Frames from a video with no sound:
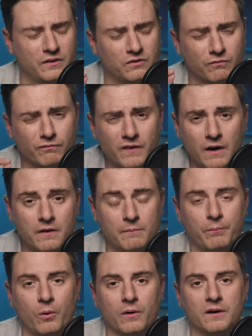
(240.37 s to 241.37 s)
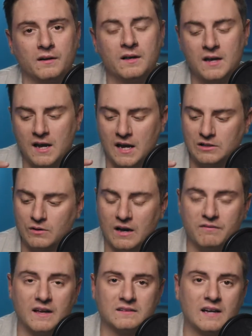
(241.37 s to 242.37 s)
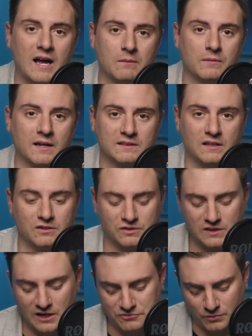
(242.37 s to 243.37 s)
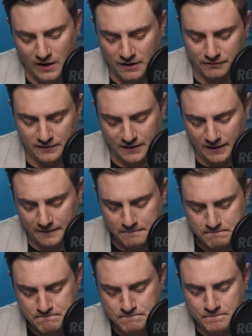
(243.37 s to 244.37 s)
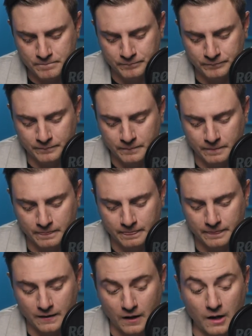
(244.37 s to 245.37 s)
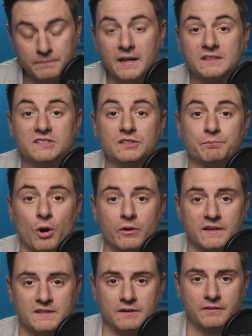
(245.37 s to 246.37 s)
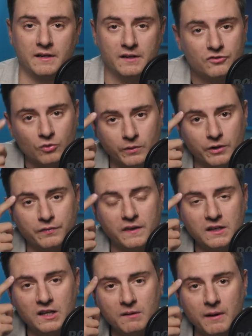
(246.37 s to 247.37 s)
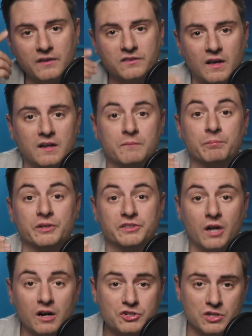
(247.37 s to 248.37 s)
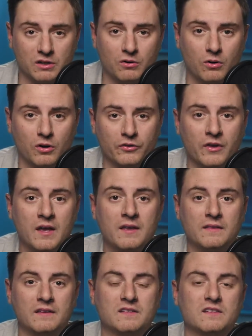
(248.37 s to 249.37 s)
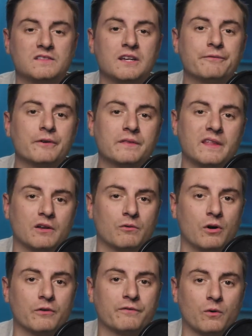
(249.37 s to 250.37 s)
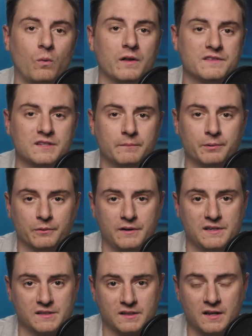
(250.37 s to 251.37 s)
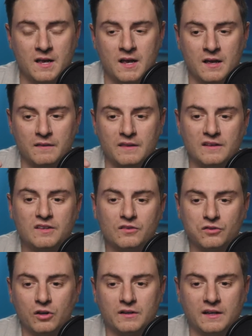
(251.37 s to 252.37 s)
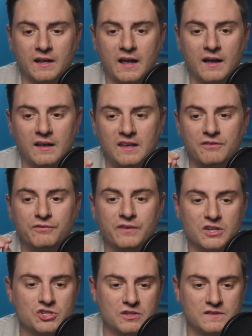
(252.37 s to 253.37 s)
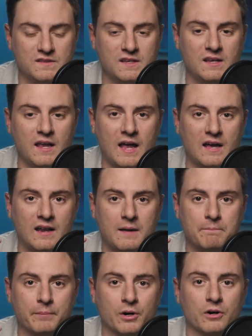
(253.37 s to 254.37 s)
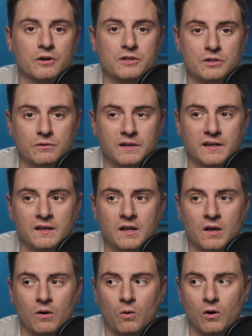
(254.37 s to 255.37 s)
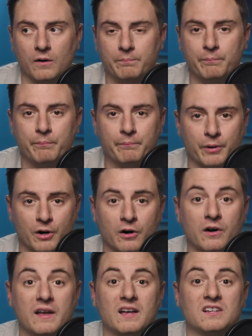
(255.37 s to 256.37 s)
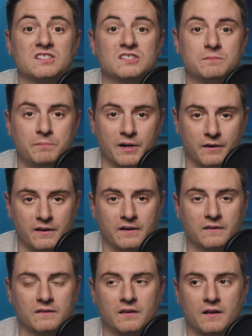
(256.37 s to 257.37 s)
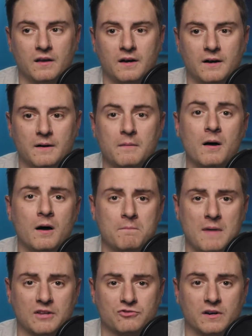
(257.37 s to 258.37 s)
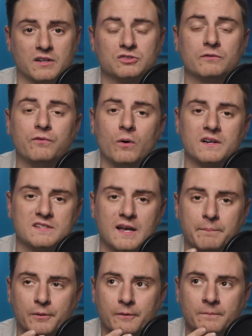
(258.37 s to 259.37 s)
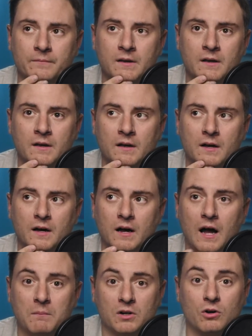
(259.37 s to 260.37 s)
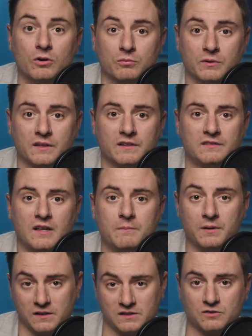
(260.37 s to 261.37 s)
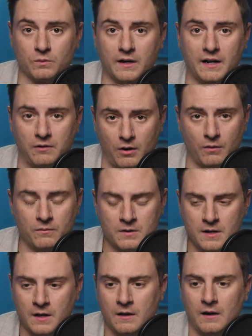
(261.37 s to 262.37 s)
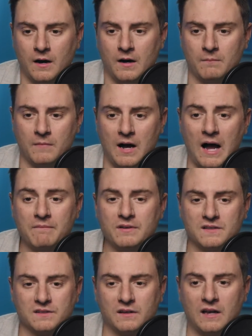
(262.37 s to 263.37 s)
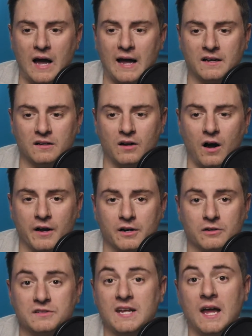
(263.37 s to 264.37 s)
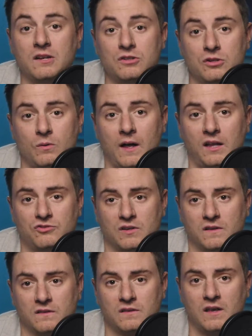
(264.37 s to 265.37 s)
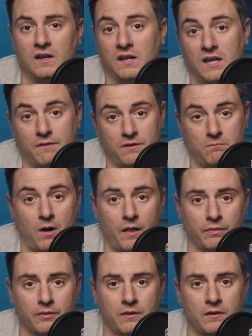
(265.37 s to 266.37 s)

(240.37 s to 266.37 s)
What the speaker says: It's very important, and you have that time blocked on your schedule every day. Up next is productivity. So when you're thinking about setting production goals, this is different than growth for one simple reason. This is looking at efficiency at a per unit or per experience metric. So for example, I'm going to go to real estate because it's what I know. Obviously, I could hire 10 new agents in a given month.